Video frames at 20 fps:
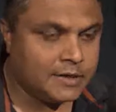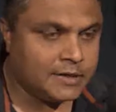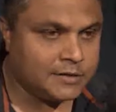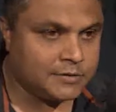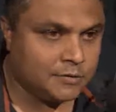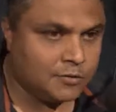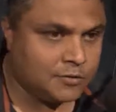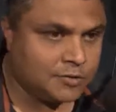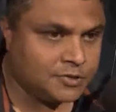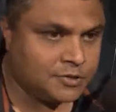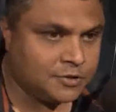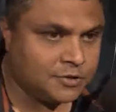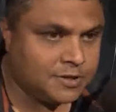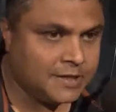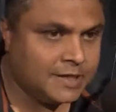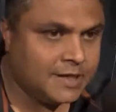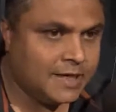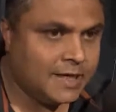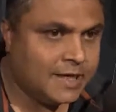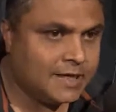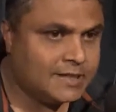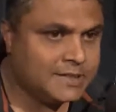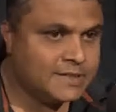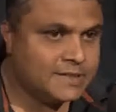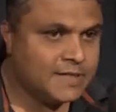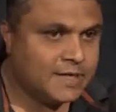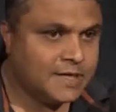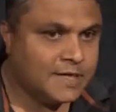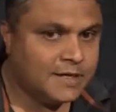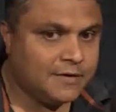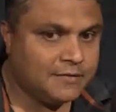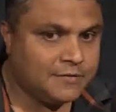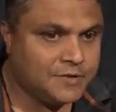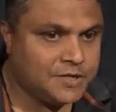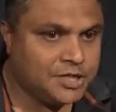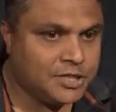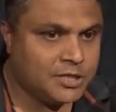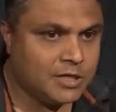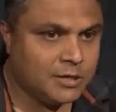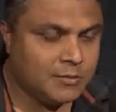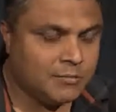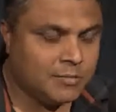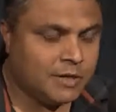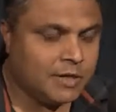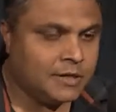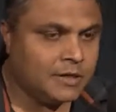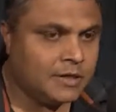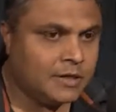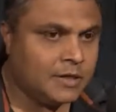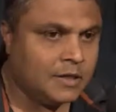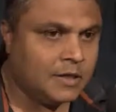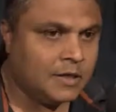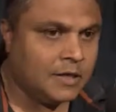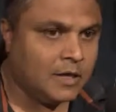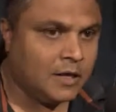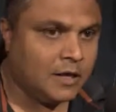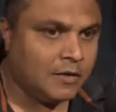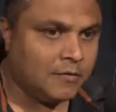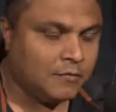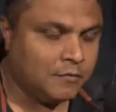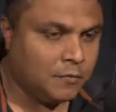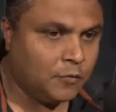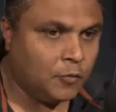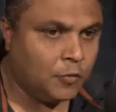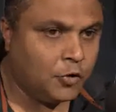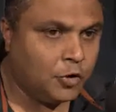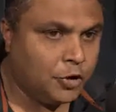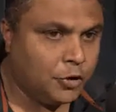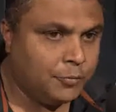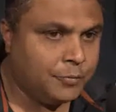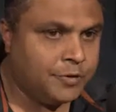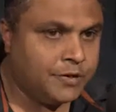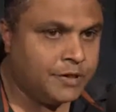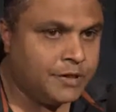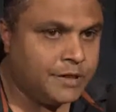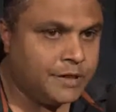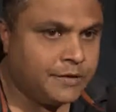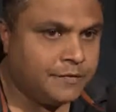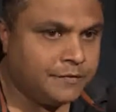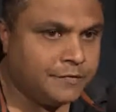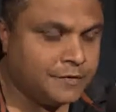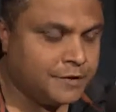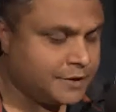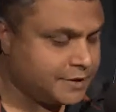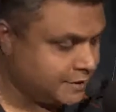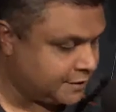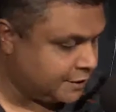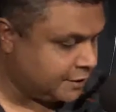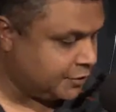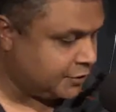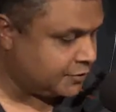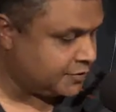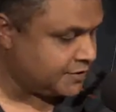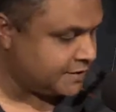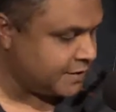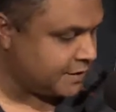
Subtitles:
he's also the Executive Chairman for Humanity First New